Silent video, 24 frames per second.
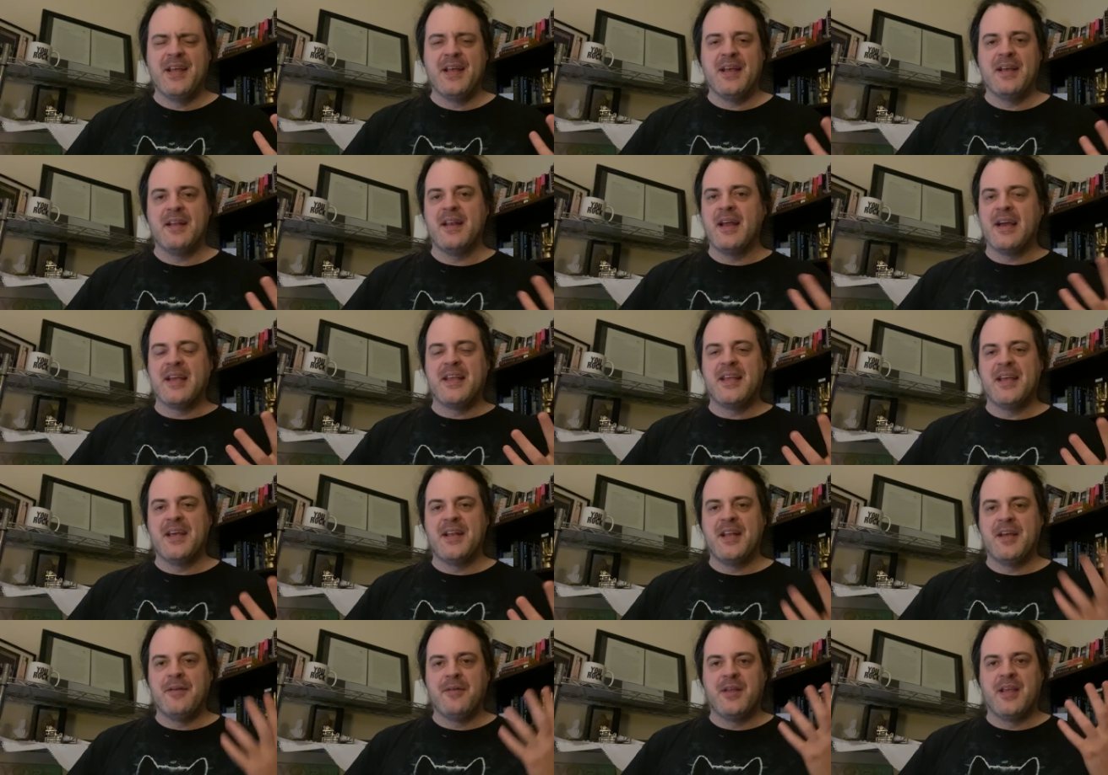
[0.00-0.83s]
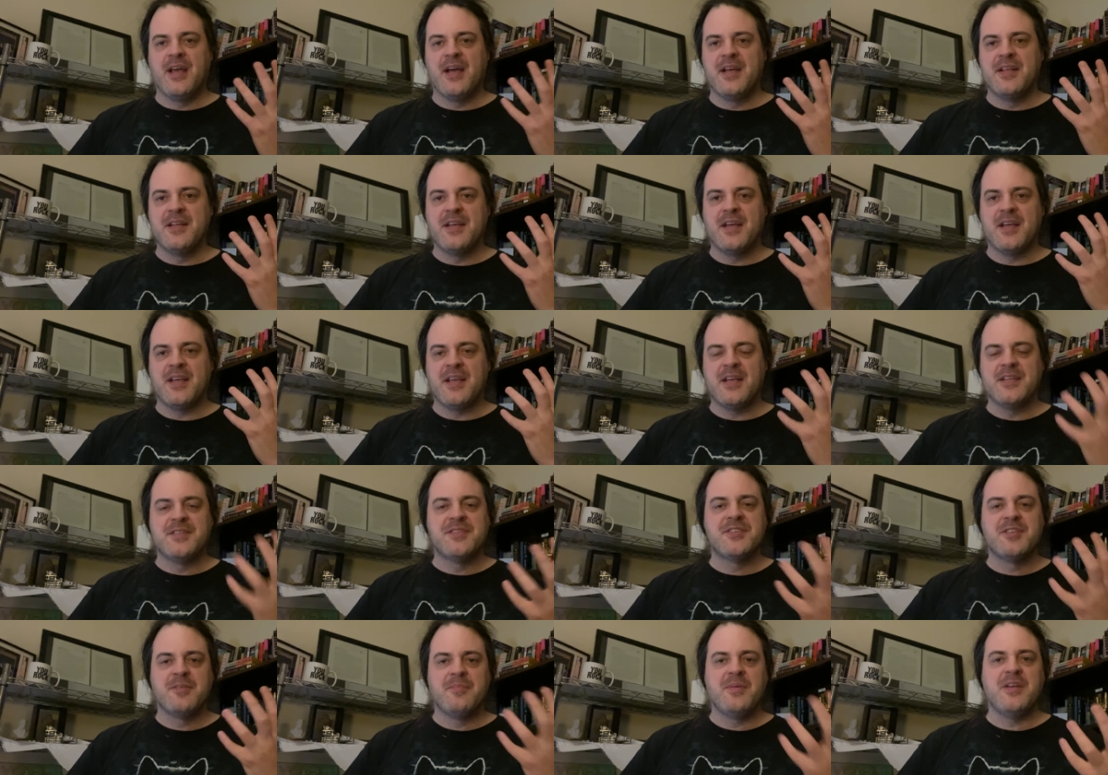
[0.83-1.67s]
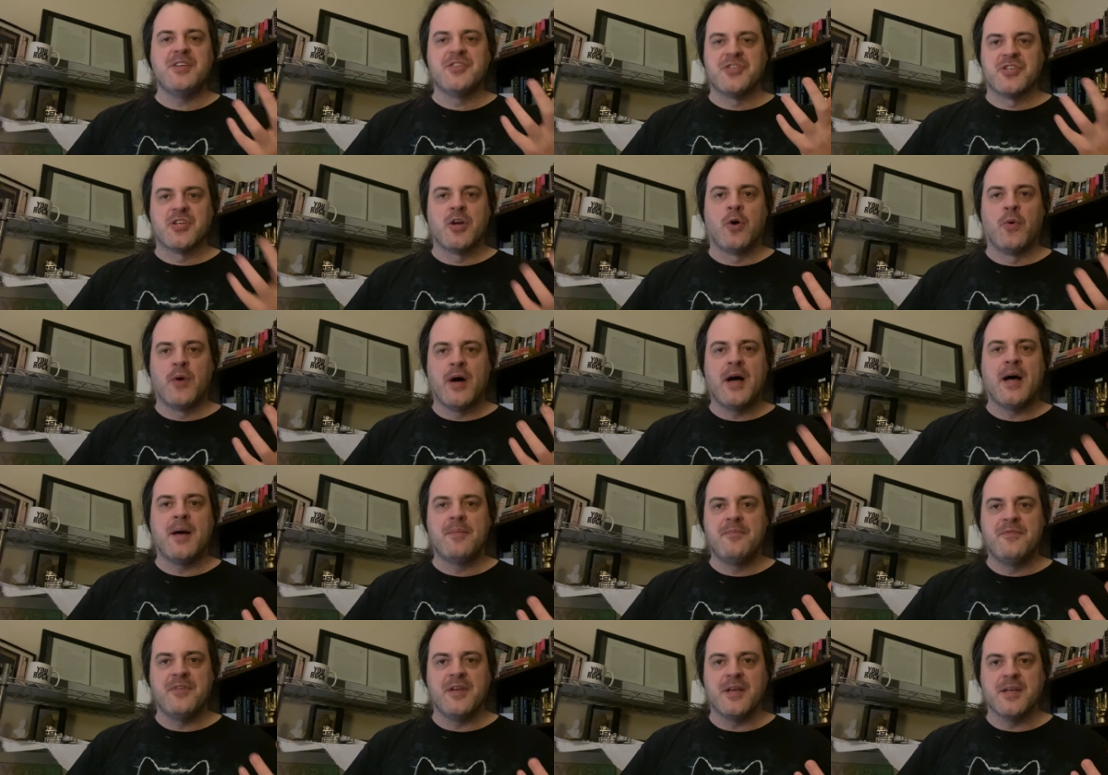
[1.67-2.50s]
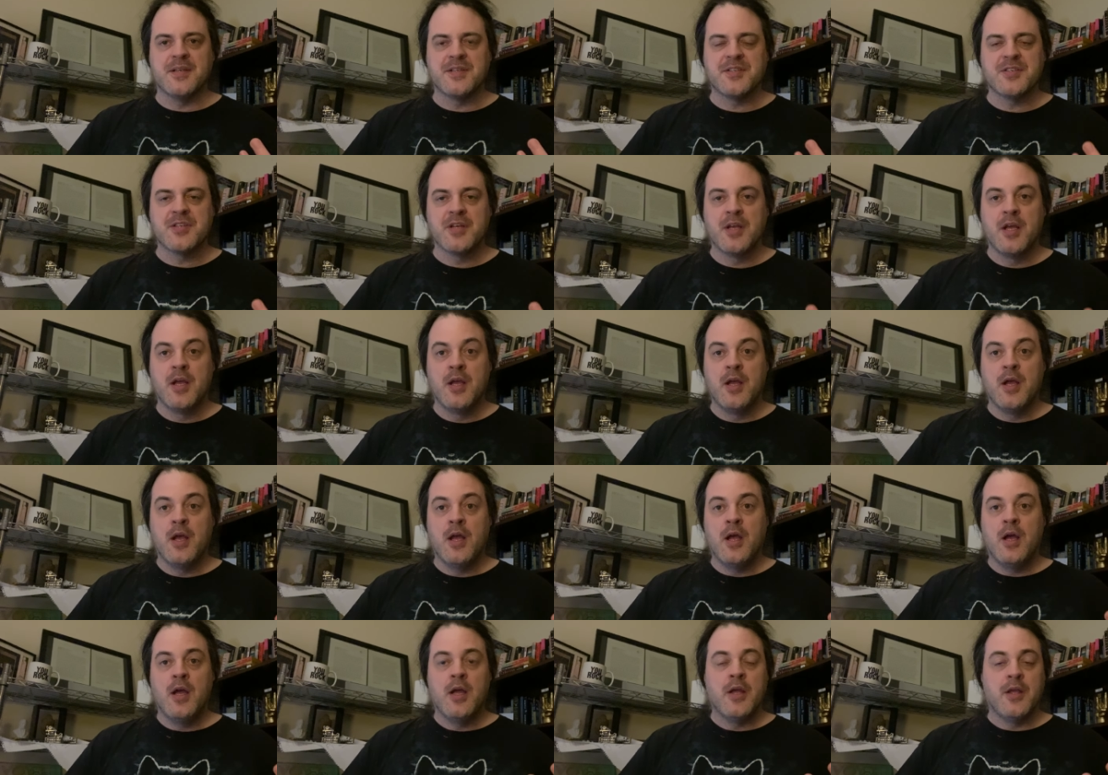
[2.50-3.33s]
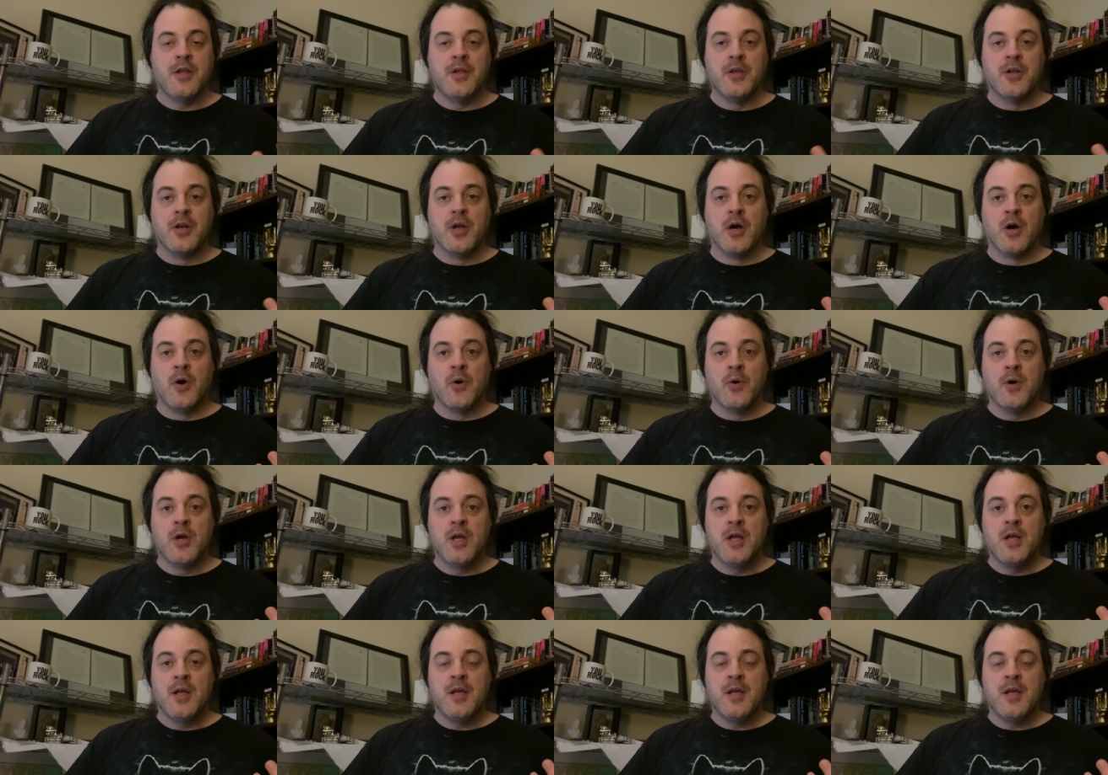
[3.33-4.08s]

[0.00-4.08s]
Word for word: it again. It go, it gets to be so obvious, you know.